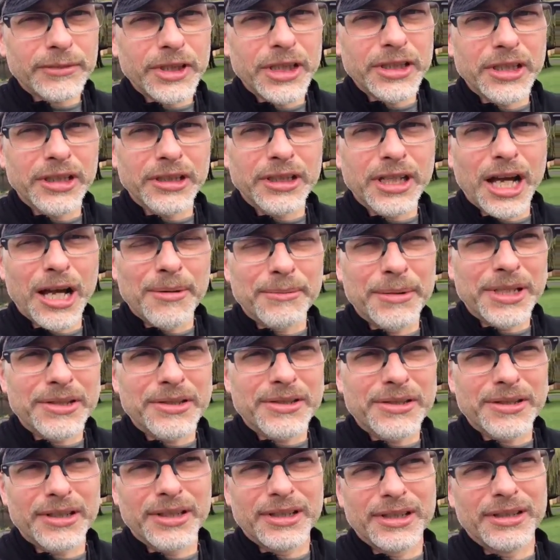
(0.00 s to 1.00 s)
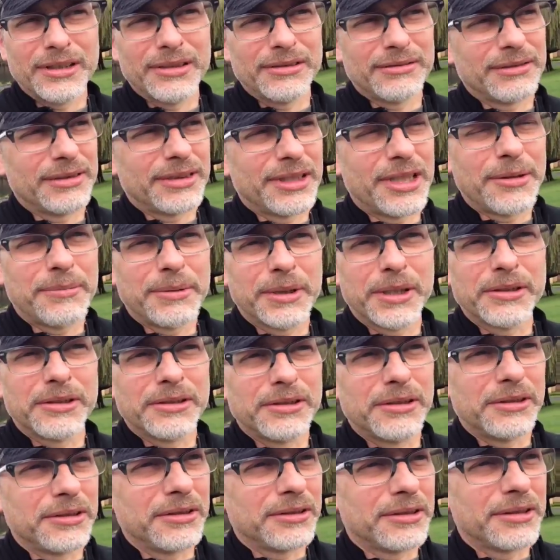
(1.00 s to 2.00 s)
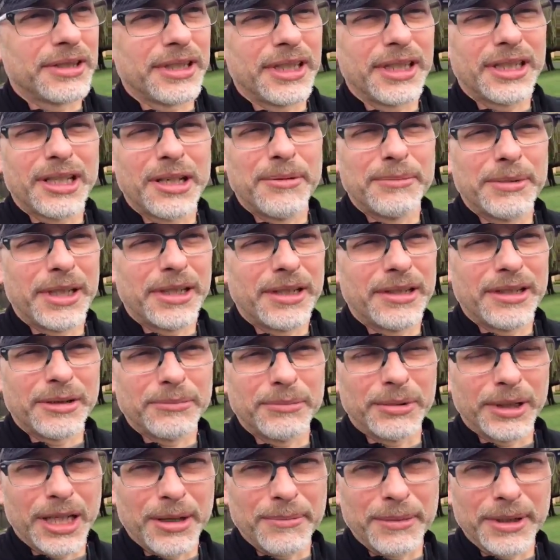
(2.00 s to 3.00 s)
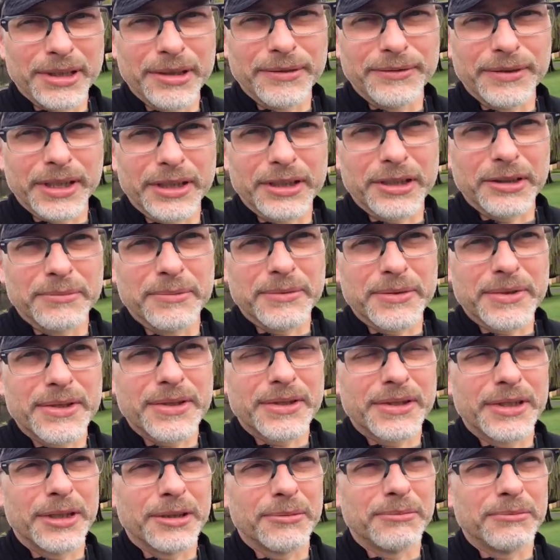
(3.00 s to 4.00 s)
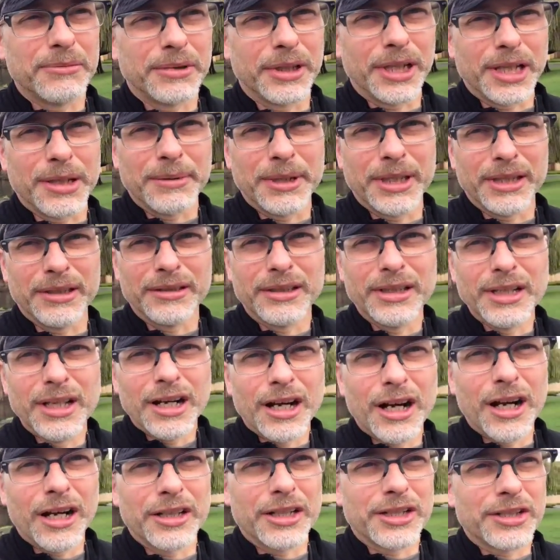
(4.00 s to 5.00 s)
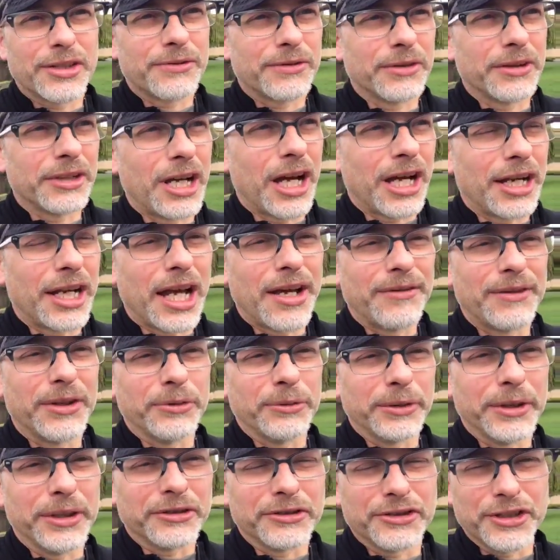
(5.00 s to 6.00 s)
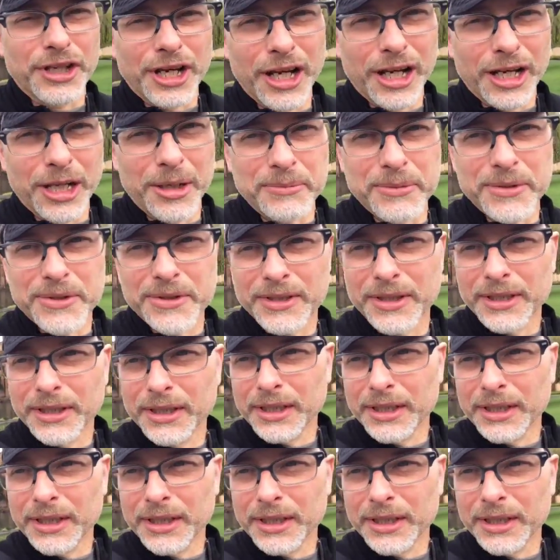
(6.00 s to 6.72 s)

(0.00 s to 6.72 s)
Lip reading: the comments, typical. They come in. They're blaming the victims. They're blaming artists for not having real jobs.